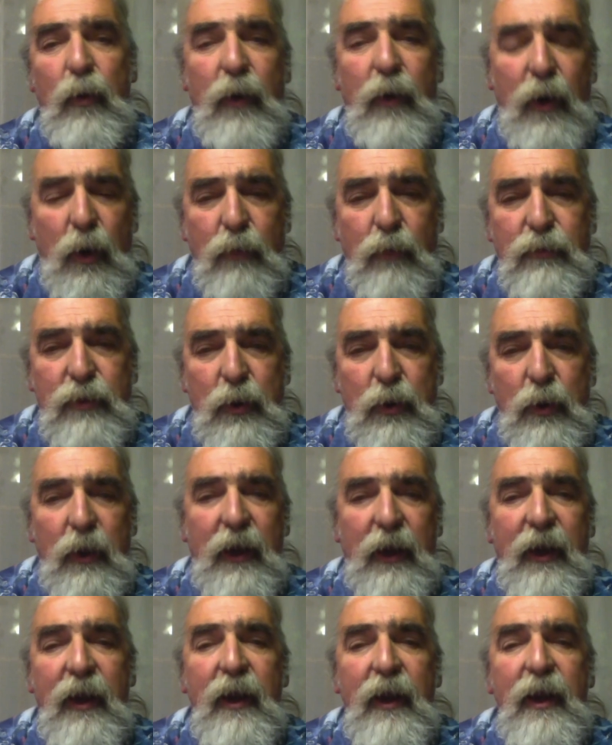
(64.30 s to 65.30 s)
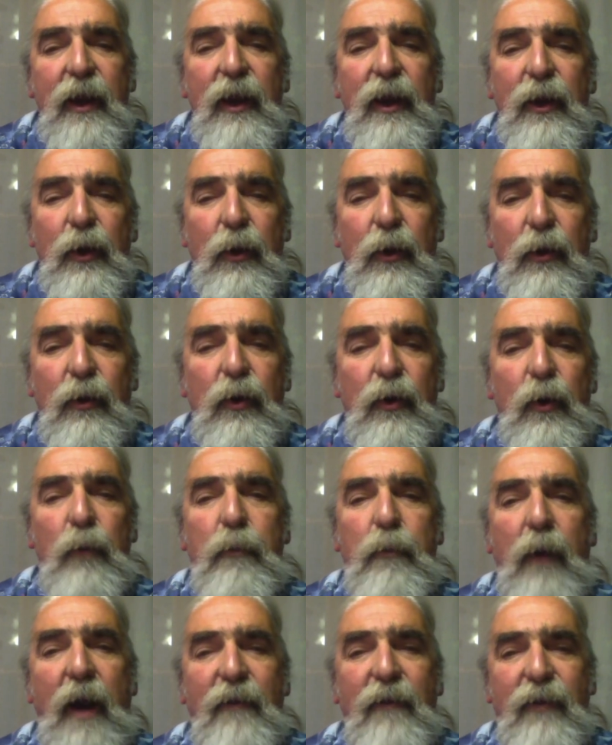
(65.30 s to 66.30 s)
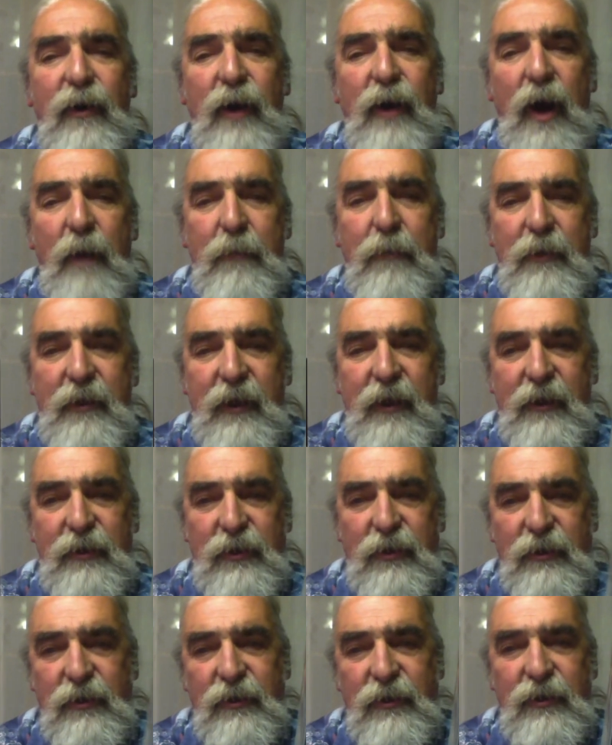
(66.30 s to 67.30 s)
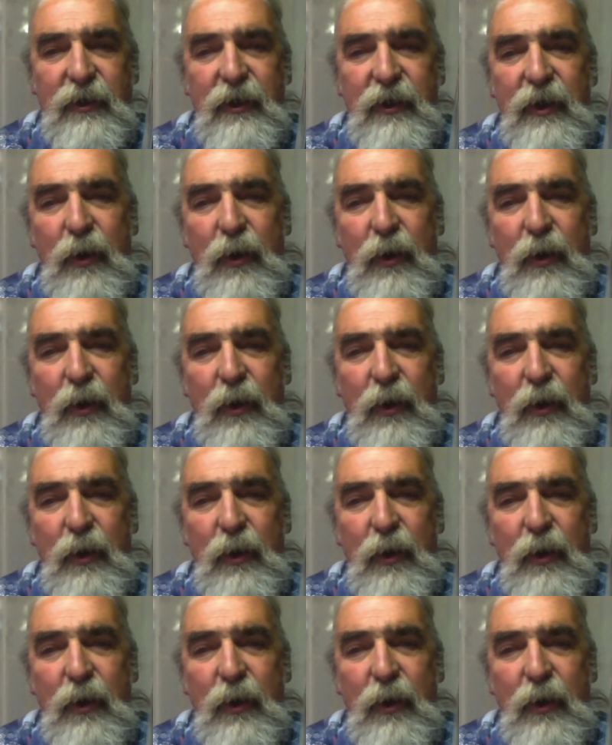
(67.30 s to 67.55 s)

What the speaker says: homeschooling, you can do private competitions